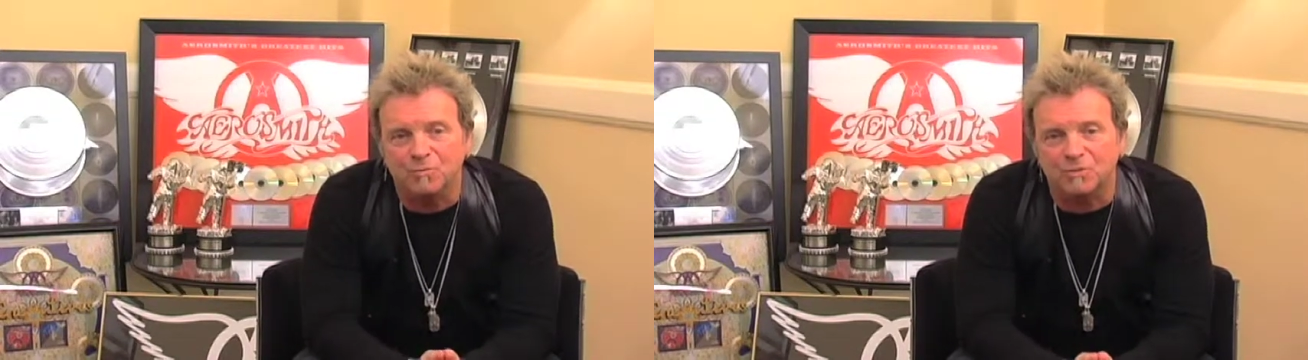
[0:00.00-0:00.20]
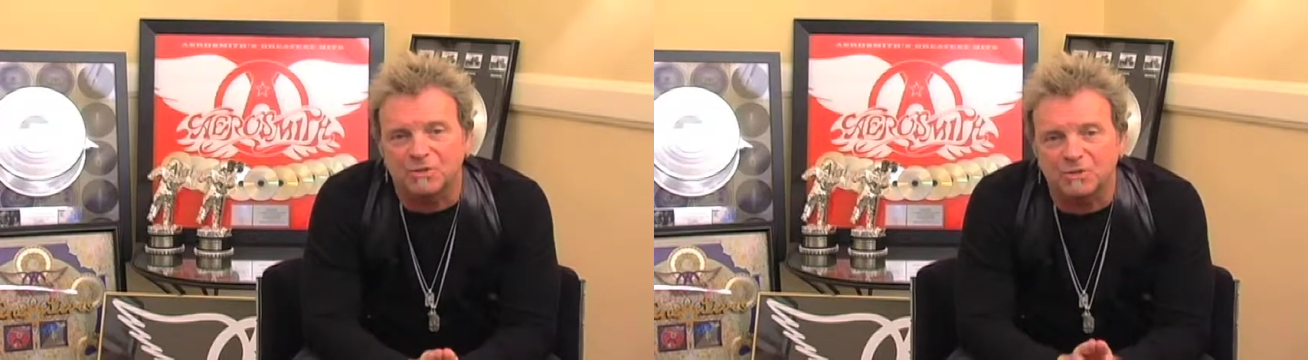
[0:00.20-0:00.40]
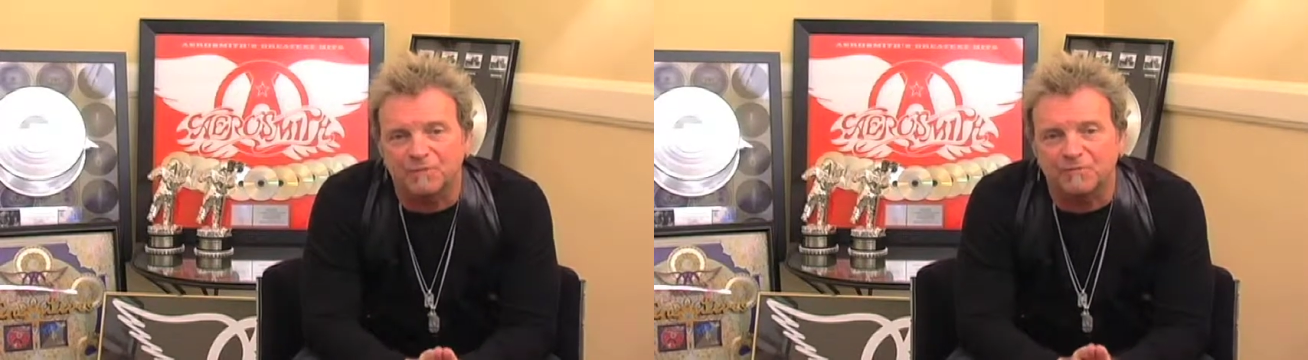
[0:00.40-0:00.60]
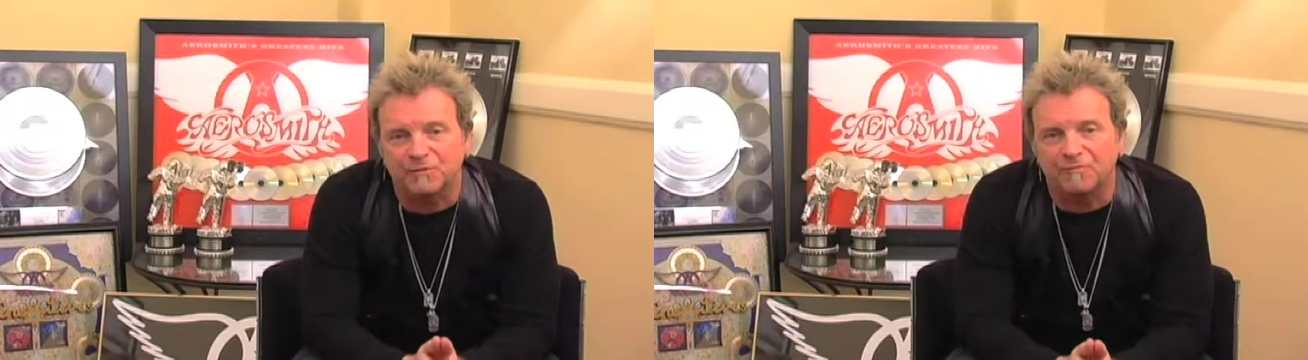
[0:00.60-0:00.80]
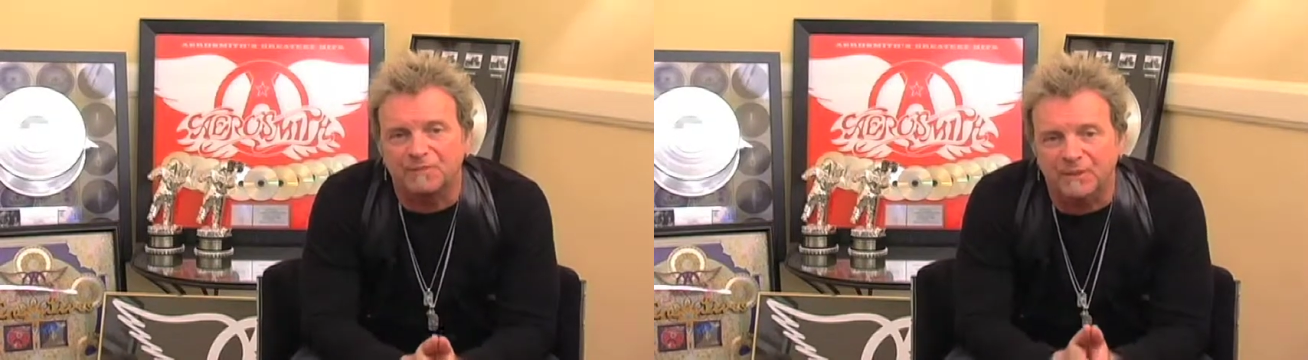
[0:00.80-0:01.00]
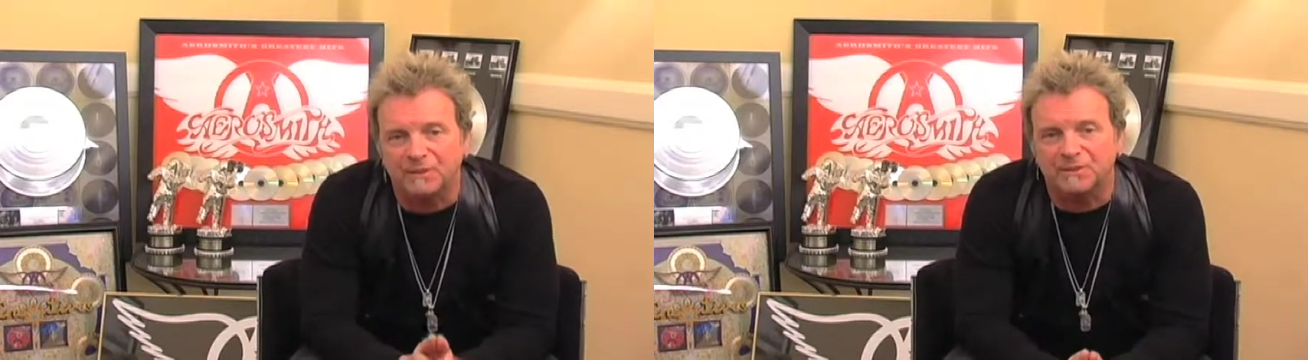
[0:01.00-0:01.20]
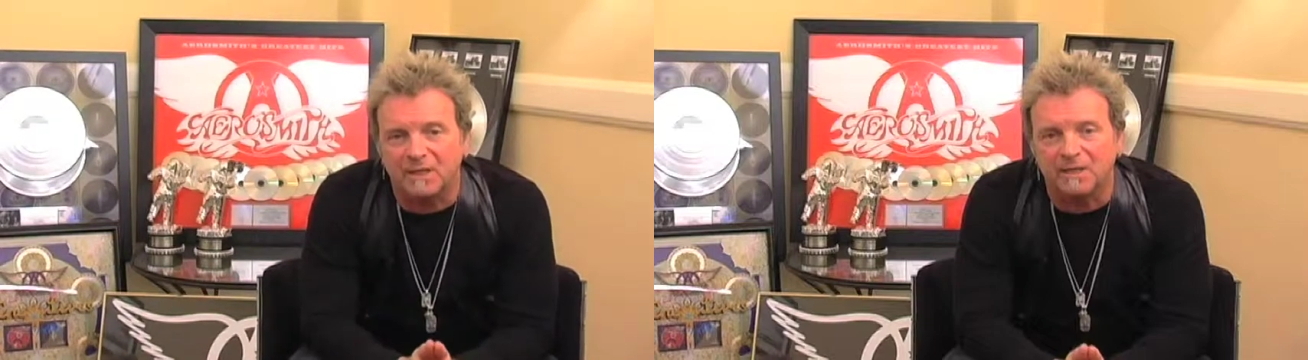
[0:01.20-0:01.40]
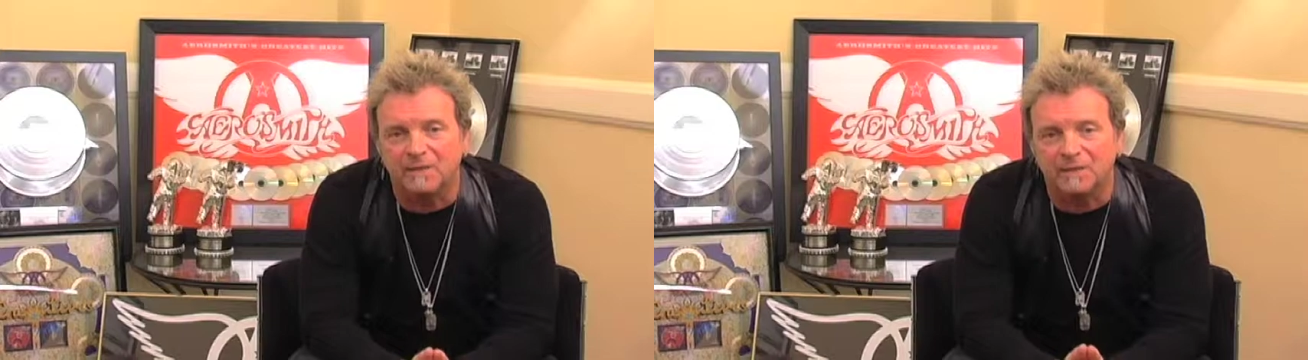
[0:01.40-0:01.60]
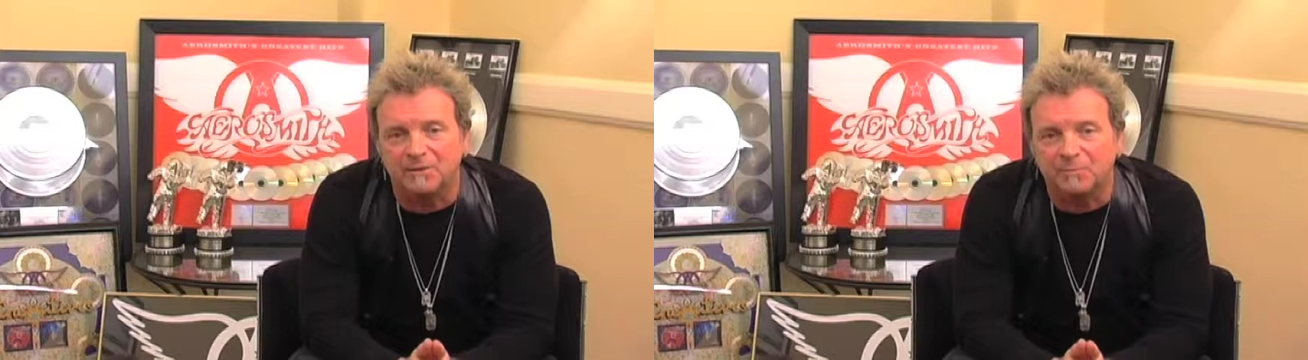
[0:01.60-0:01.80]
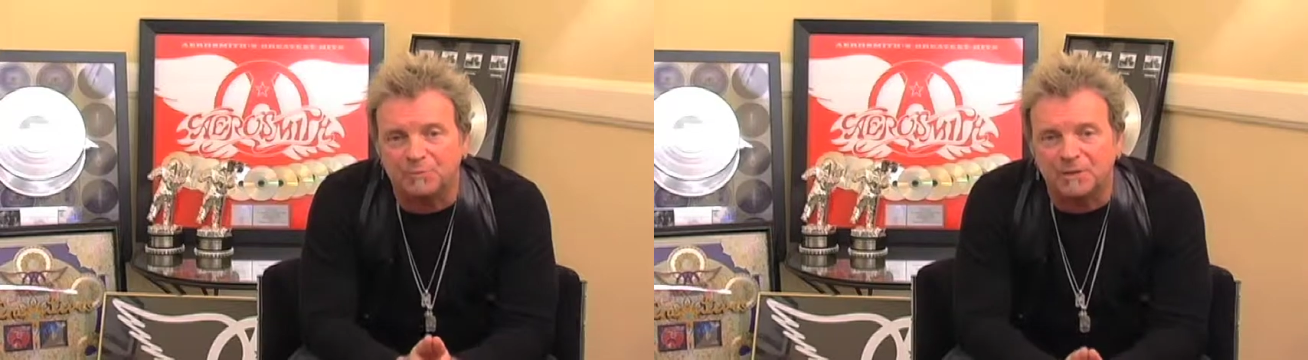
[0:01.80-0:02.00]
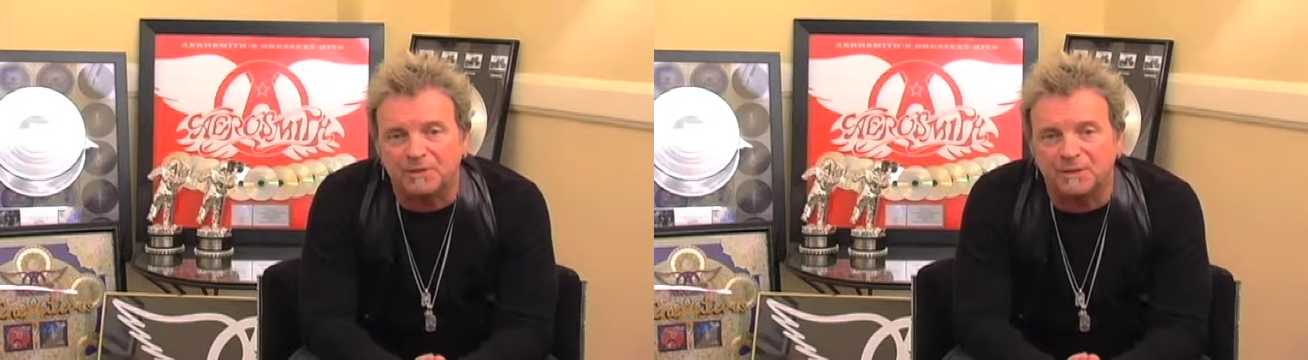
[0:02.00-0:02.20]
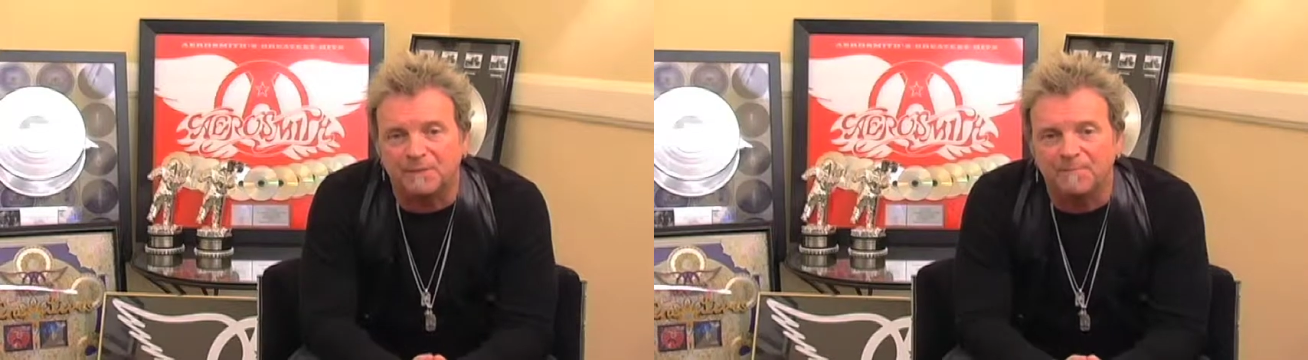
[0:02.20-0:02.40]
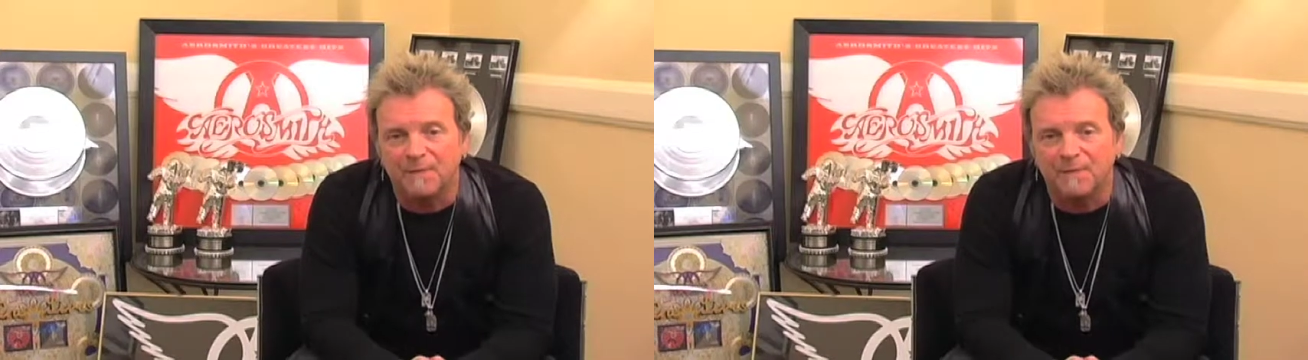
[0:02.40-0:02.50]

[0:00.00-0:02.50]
were suffering from anxiety and depression.